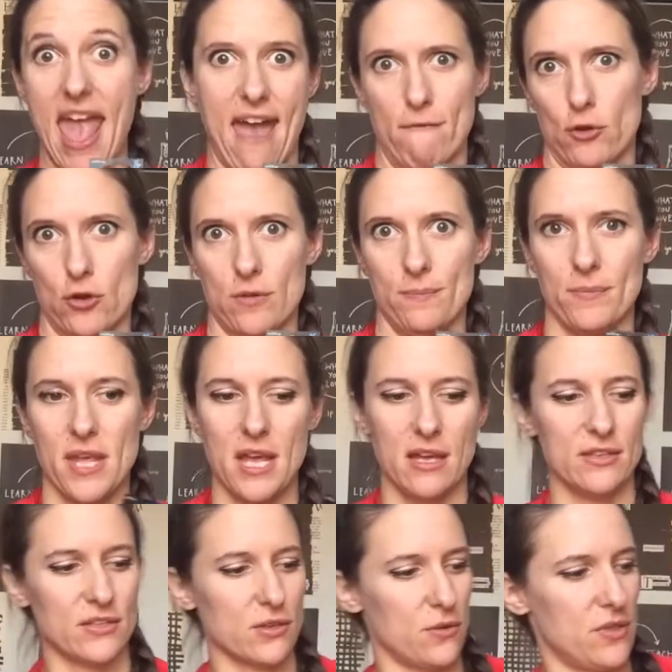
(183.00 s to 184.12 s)
ever.
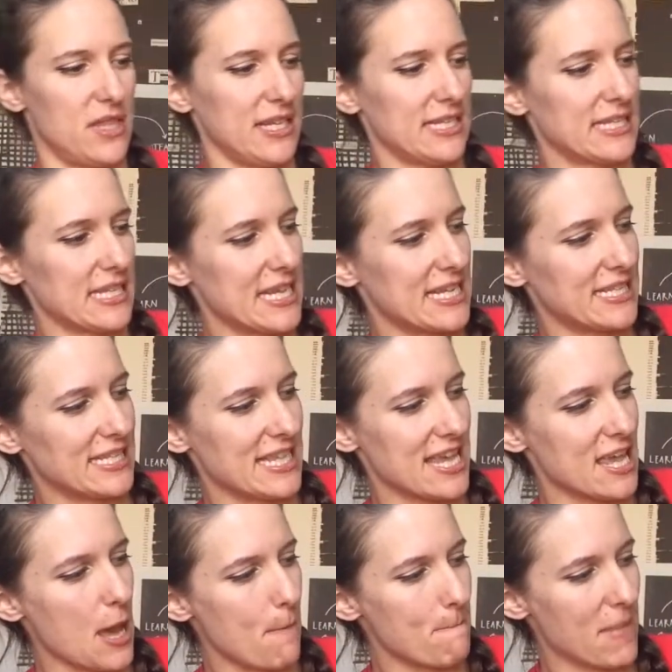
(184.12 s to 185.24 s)
So this is
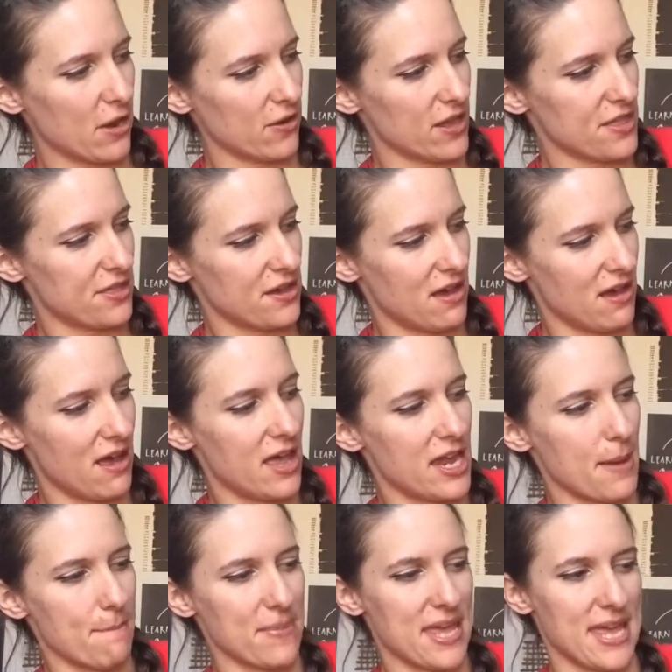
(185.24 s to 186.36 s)
the
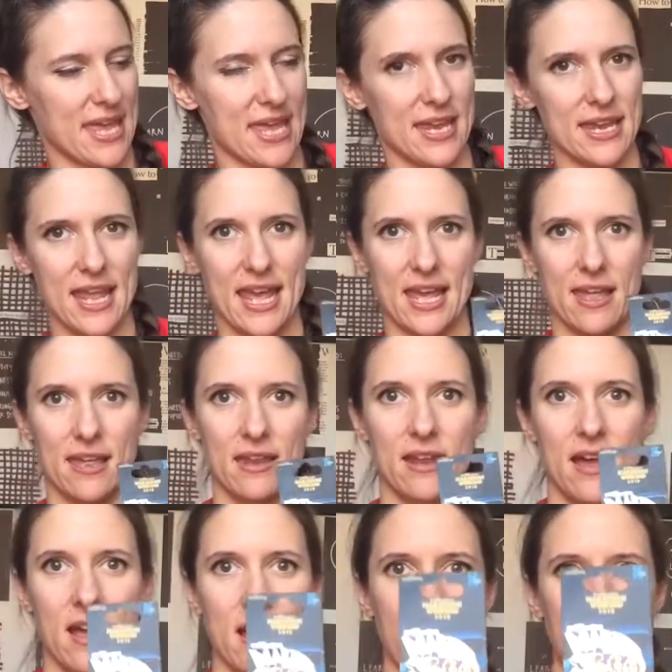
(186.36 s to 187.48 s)
marathon pin, and